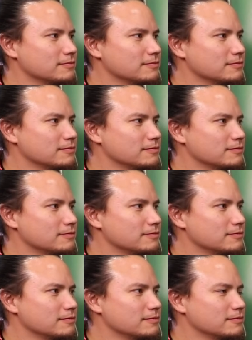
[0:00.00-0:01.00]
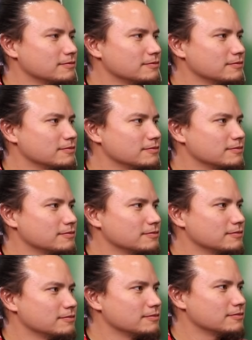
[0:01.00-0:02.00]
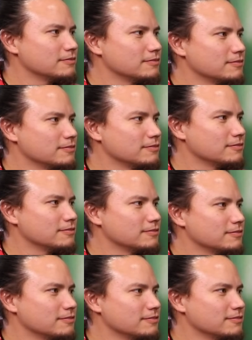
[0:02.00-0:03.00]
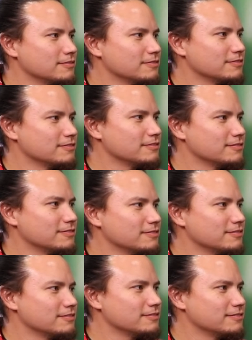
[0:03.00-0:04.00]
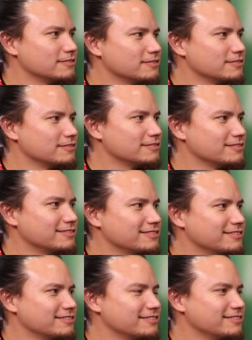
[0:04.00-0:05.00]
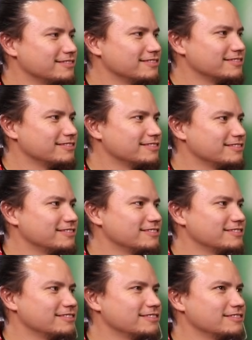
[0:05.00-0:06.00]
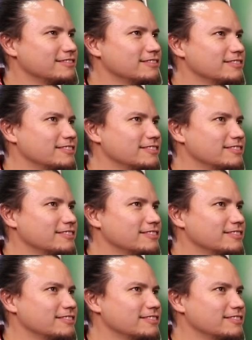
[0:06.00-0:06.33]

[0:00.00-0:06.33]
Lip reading: This person isn't speaking.